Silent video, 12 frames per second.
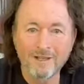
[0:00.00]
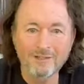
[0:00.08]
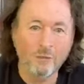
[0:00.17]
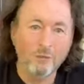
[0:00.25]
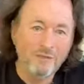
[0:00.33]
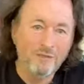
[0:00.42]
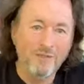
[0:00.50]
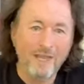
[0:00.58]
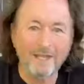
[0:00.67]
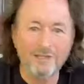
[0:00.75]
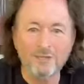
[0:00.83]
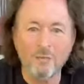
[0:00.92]
So we do
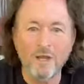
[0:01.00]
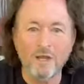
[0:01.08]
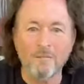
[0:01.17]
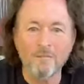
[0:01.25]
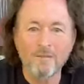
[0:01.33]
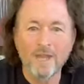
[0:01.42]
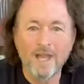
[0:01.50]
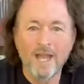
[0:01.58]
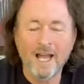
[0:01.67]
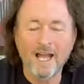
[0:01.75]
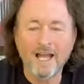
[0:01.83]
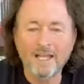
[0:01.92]
that as well.
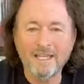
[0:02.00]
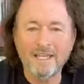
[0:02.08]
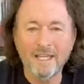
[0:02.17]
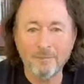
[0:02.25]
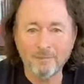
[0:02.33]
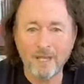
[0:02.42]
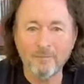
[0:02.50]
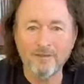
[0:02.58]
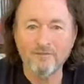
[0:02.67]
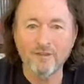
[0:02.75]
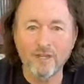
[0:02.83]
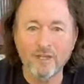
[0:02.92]
In an
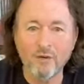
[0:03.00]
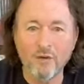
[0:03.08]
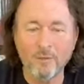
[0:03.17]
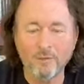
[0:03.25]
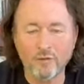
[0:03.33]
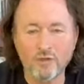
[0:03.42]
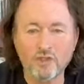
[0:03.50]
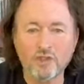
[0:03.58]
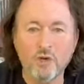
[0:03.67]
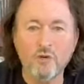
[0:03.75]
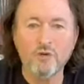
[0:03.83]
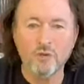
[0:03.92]
upcoming video, I'm going to
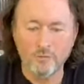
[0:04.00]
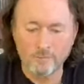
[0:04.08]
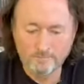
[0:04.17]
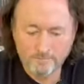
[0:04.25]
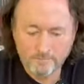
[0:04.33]
show you